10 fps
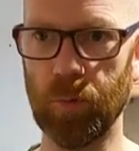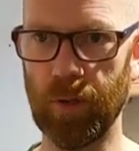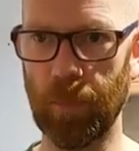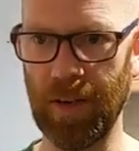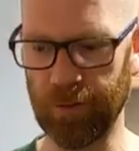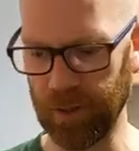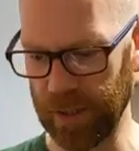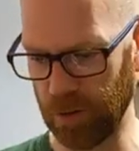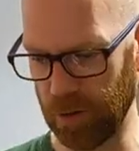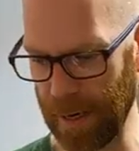so we've got about
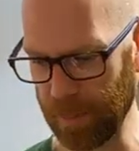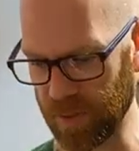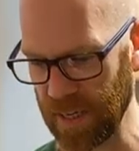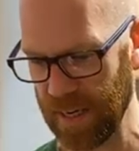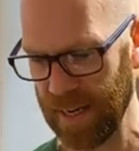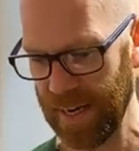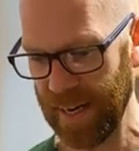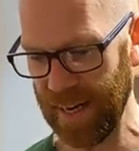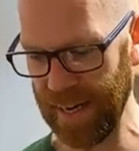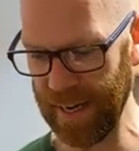300 grams
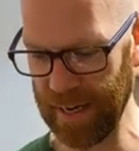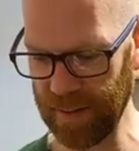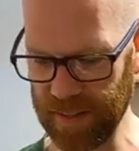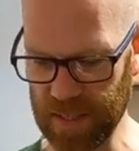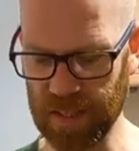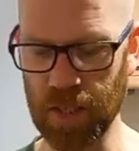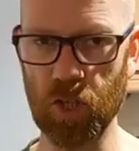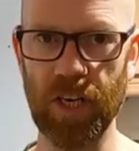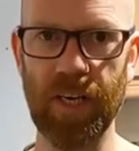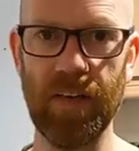here. This is the
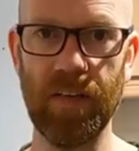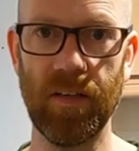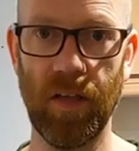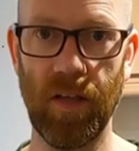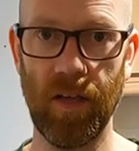chicken